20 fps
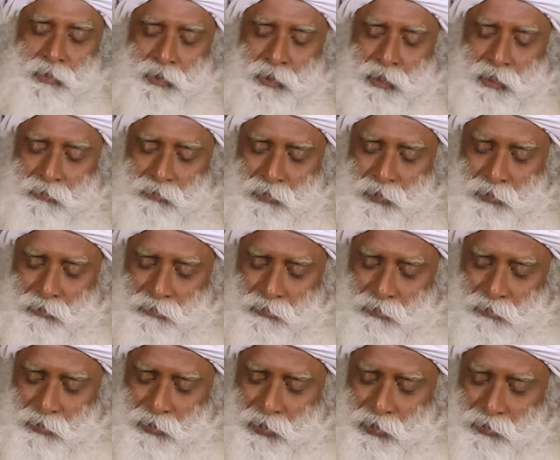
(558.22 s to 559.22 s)
Even if
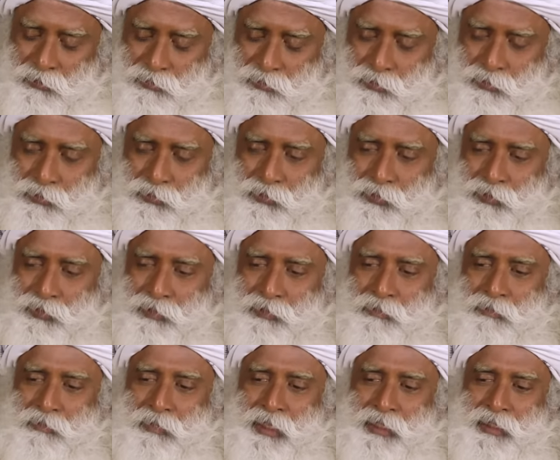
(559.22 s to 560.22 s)
you eat
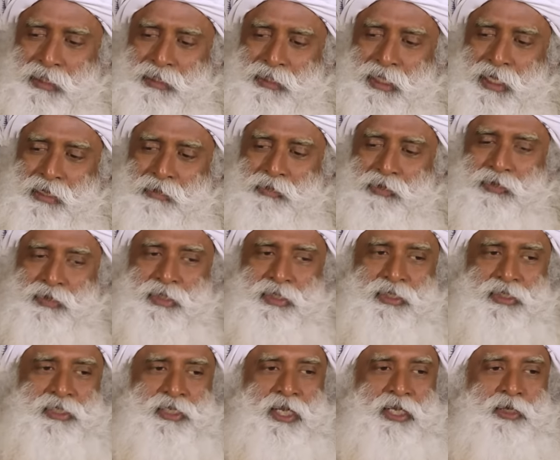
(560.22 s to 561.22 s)
fruit, by the time you
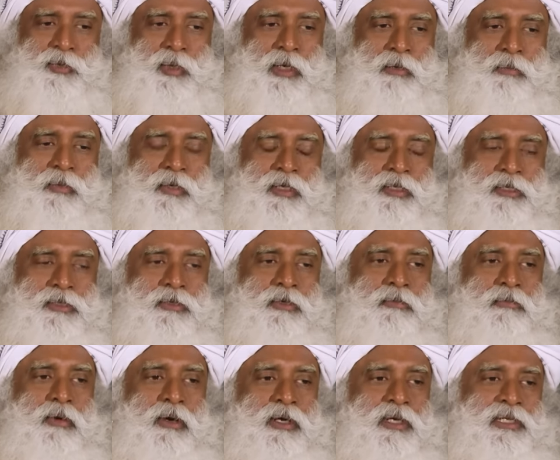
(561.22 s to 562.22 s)
reach 10-12 minutes,
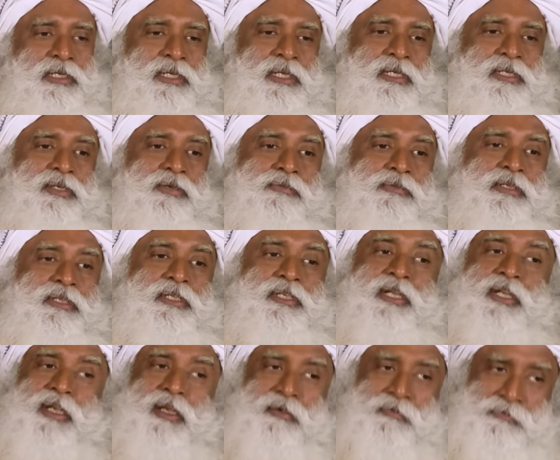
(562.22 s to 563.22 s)
your body says you've
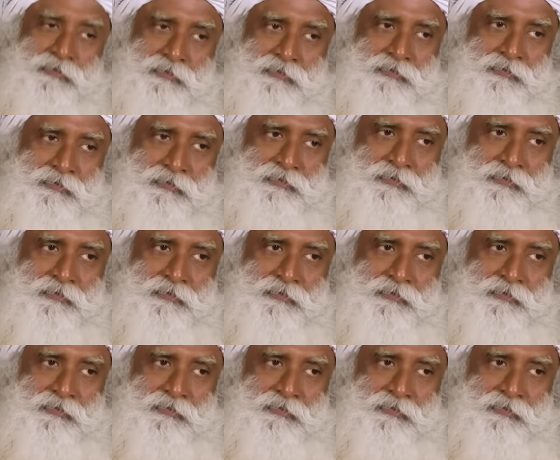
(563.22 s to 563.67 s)
eaten enough.